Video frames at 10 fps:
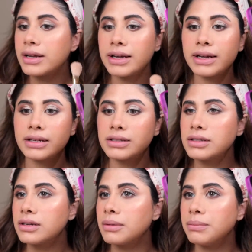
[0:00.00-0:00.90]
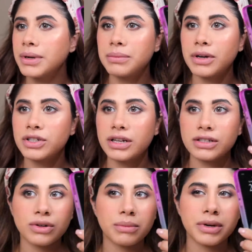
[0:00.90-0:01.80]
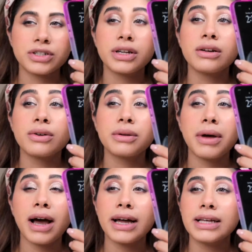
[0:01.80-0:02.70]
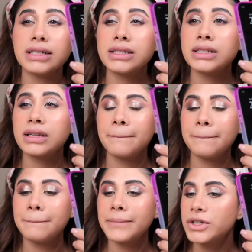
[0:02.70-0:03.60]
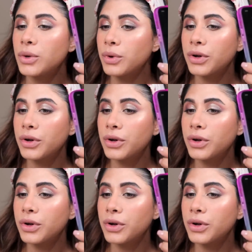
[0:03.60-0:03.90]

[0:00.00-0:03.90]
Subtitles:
it's a bit much and it's not my shade. Look at my eyes. So